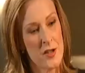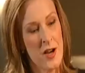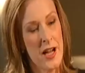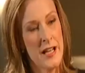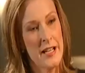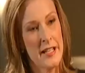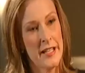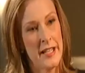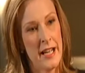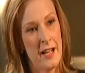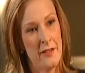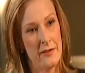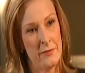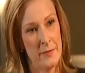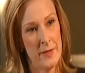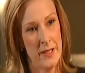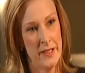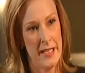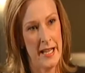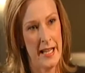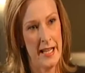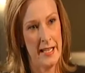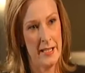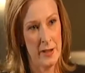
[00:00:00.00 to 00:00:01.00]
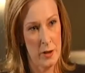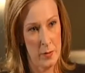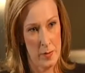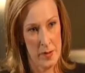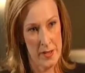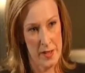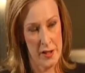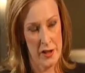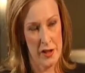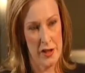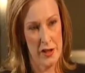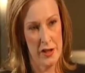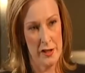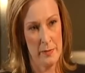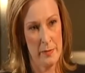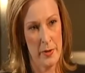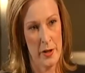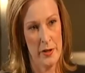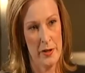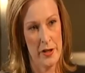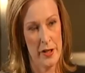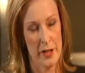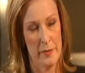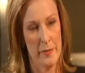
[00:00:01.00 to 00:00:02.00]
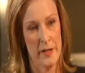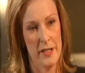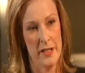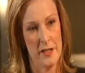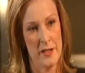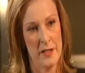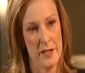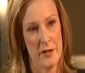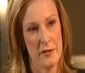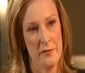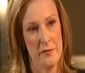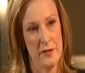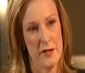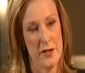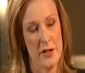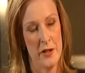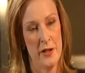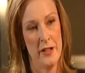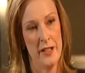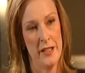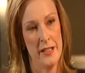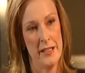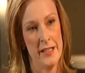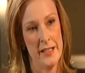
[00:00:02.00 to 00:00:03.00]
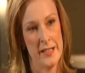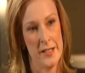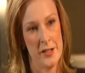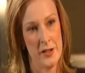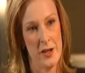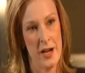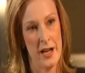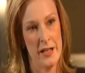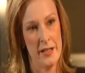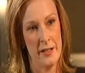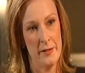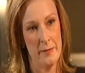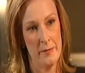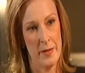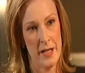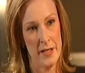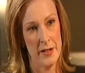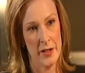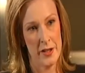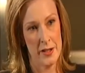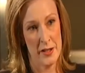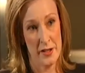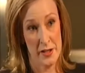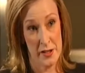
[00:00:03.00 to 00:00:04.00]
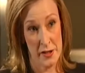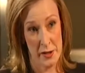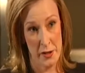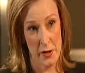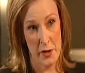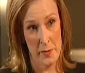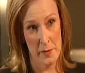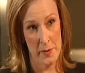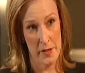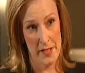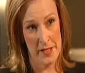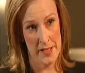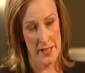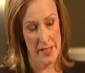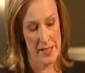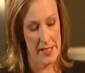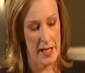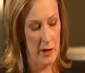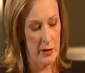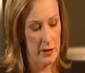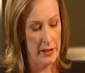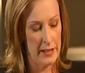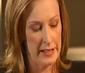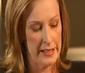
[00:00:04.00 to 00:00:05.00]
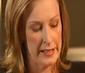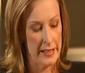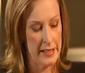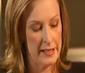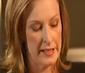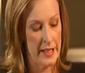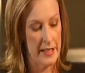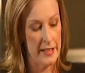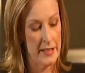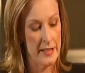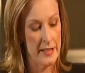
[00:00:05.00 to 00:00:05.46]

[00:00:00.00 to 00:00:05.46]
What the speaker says: The Australian government and opposition are both committed to returning the Australian budget to surplus. It's currently